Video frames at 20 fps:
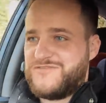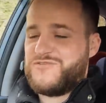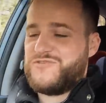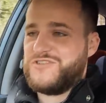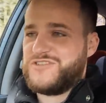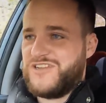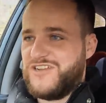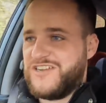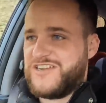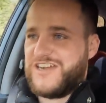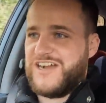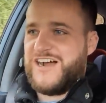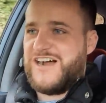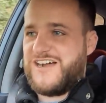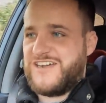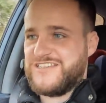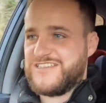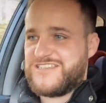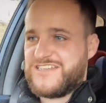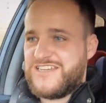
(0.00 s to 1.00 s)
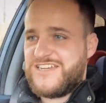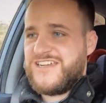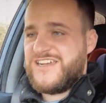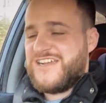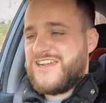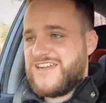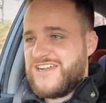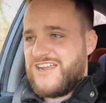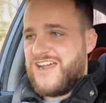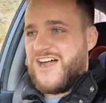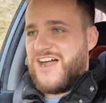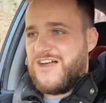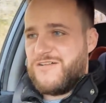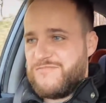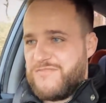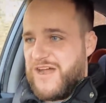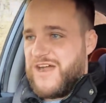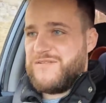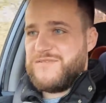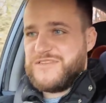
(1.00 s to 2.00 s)
I've always liked cars.
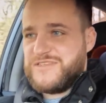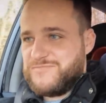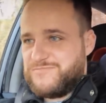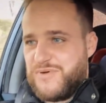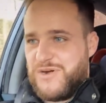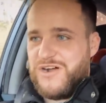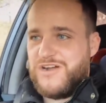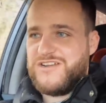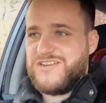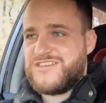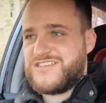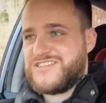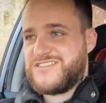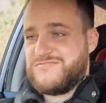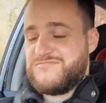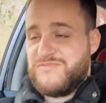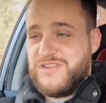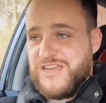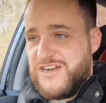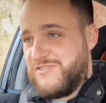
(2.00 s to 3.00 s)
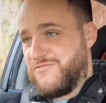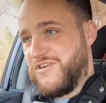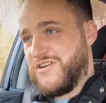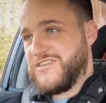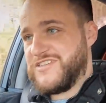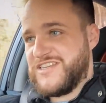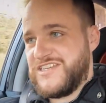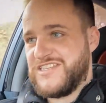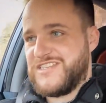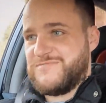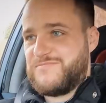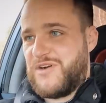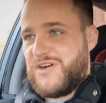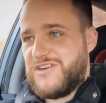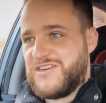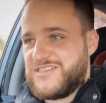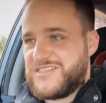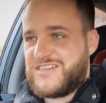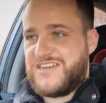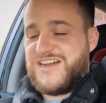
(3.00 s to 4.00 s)
Now into bikes. Little ones into
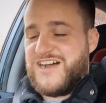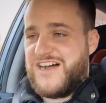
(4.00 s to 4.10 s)
bikes. Cars.